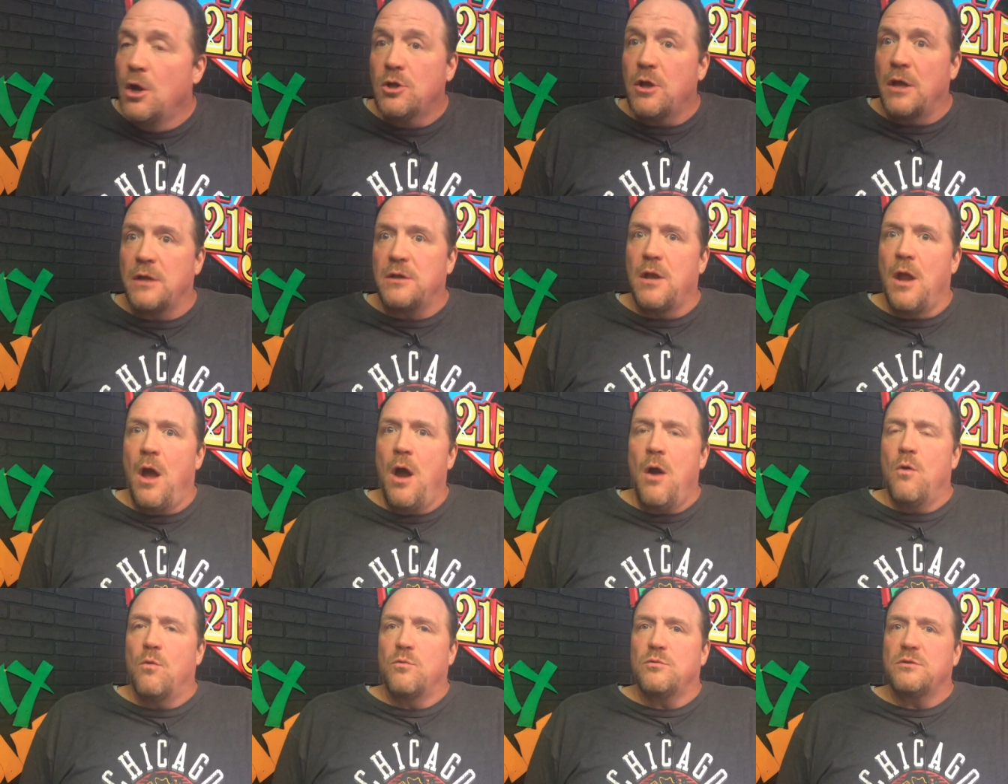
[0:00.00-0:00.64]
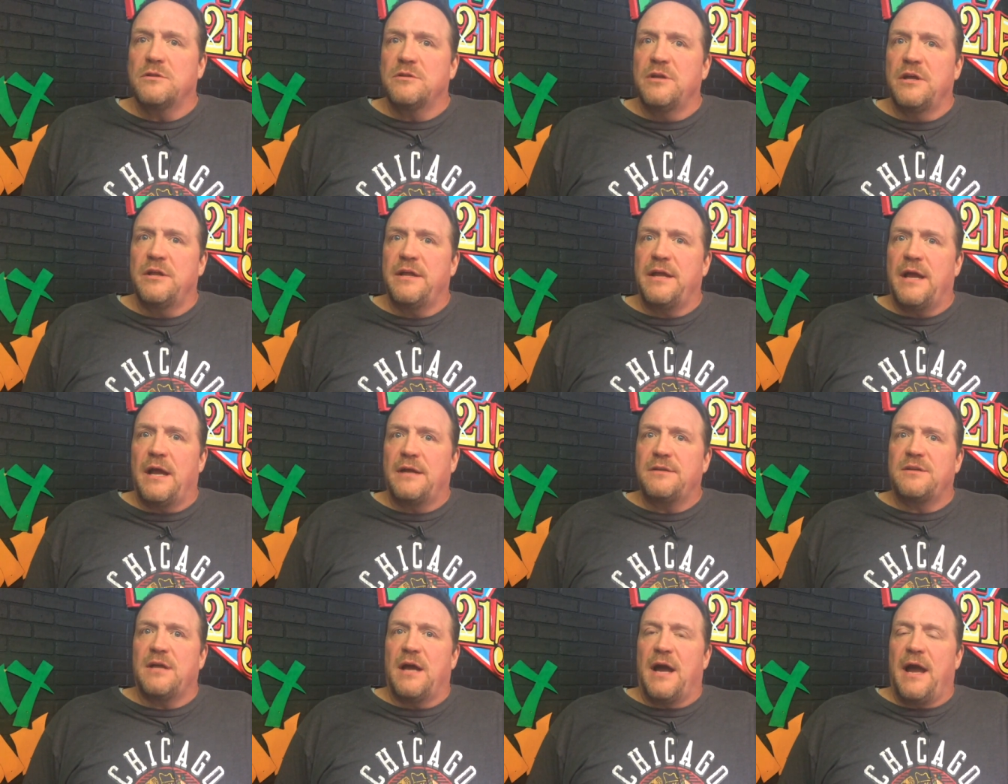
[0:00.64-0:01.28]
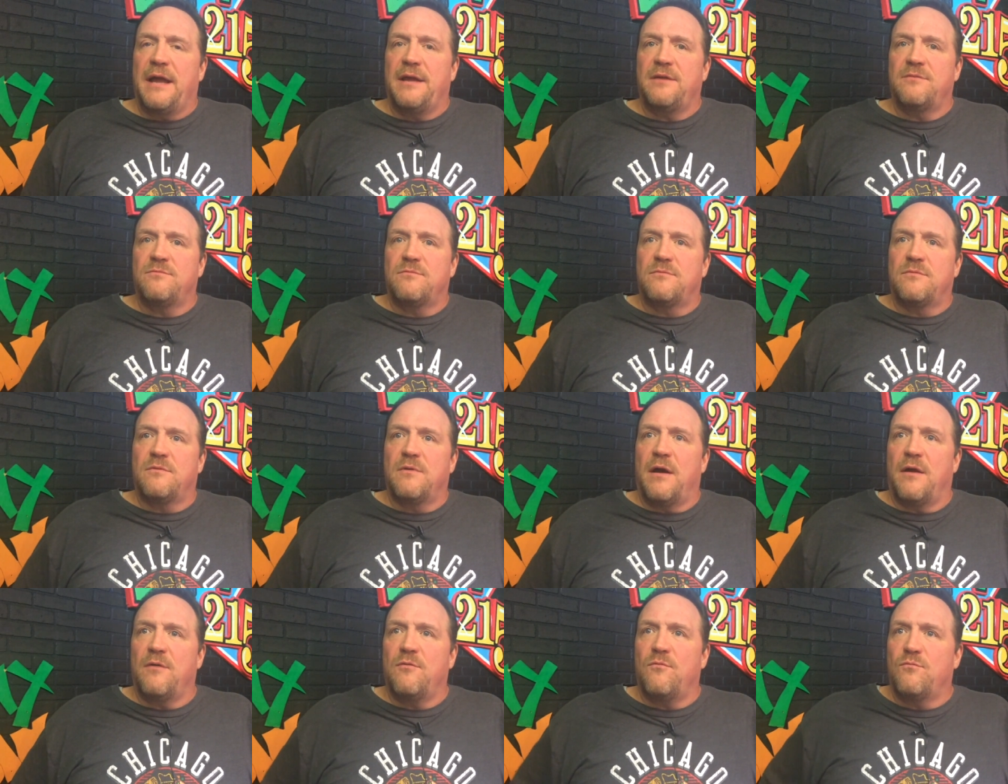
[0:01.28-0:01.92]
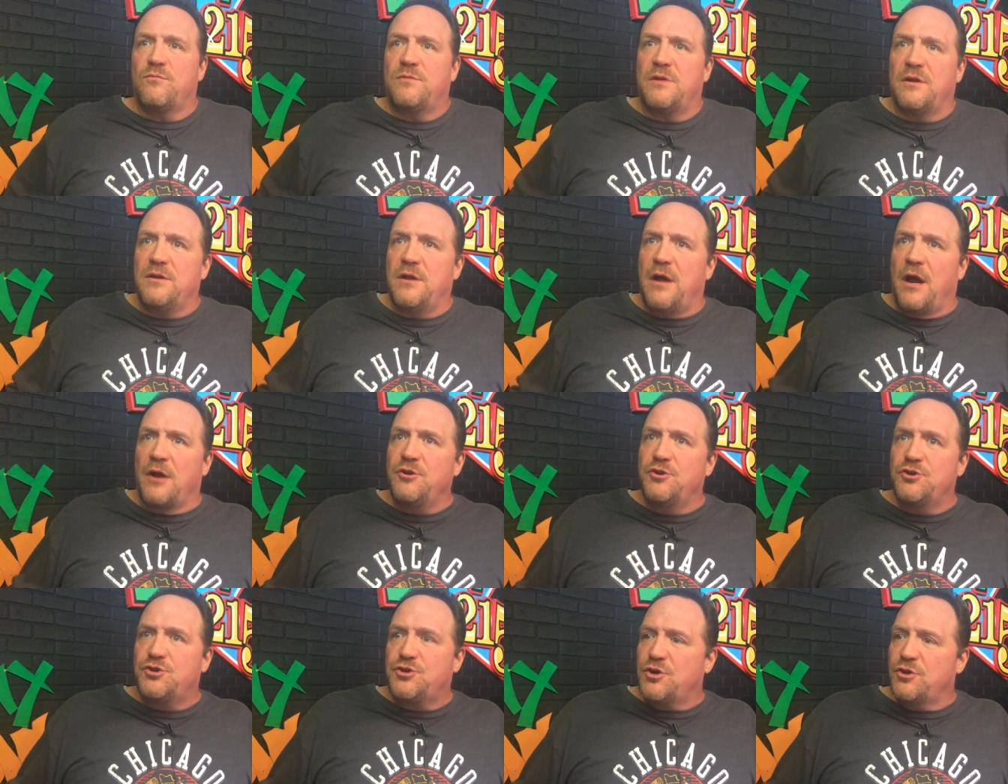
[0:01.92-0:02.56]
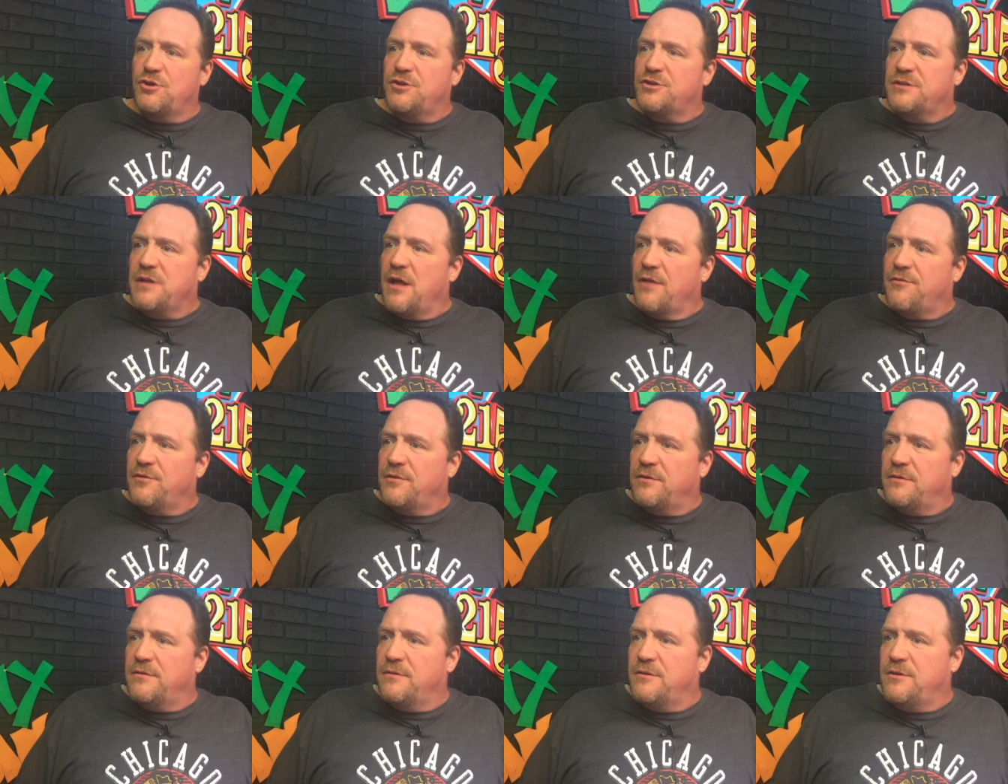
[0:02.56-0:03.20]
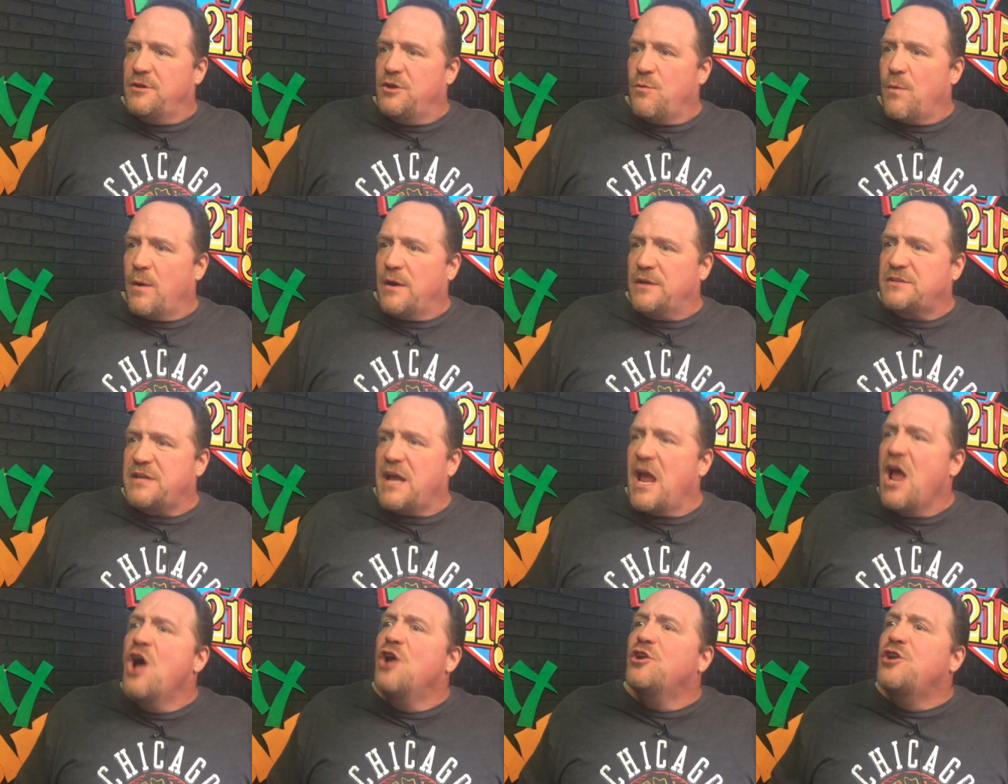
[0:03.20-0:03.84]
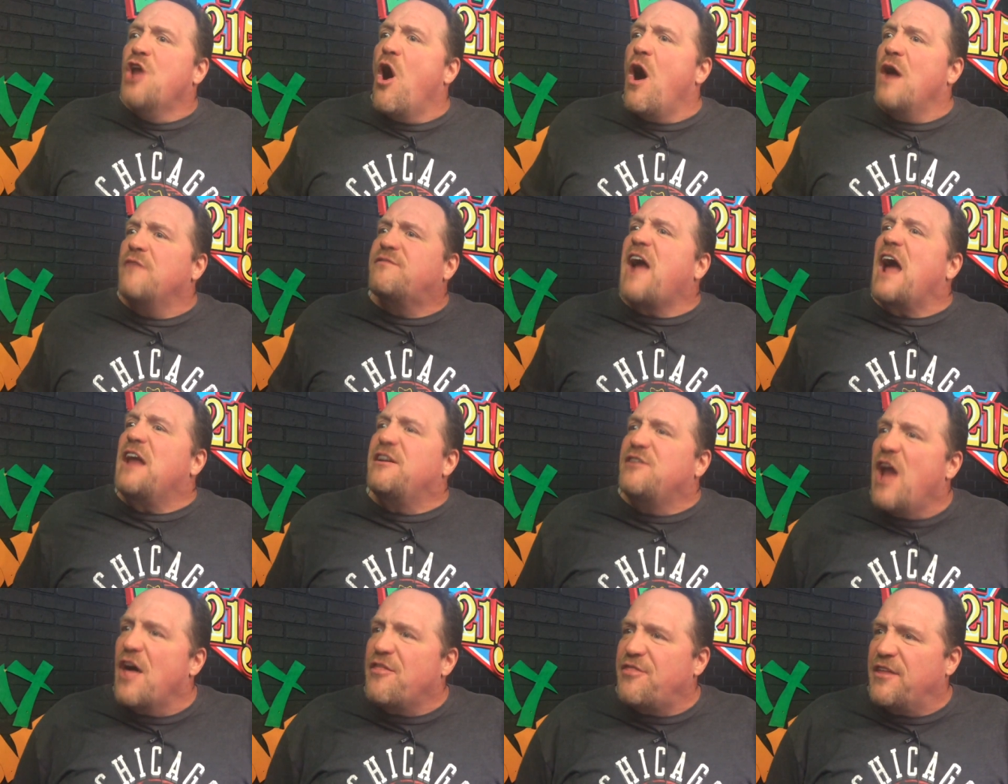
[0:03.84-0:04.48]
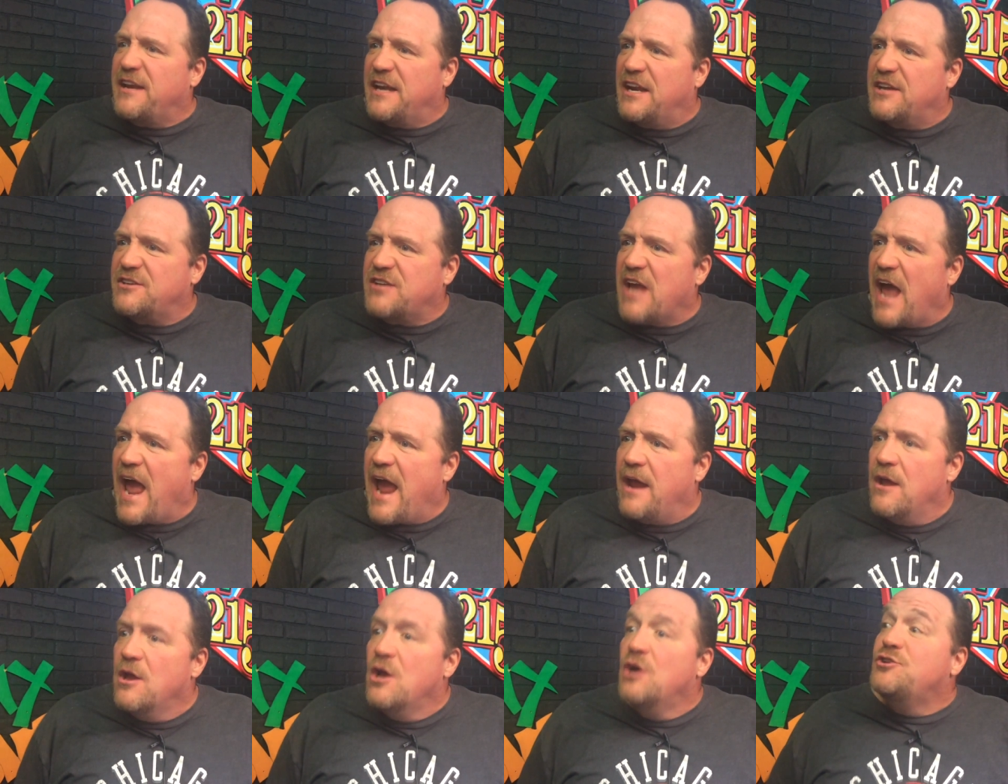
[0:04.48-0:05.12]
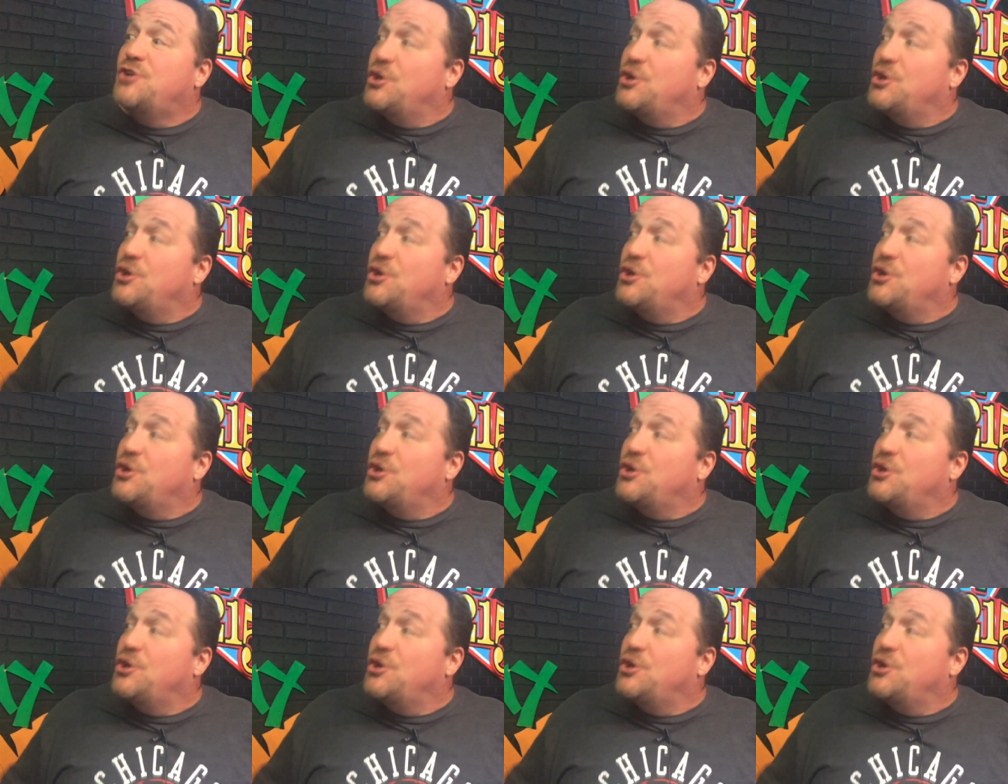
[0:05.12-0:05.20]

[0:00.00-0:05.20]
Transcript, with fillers: Like, no, Lily, I, I, are you sure there's nothing you want to say? No, I've got nothing to say.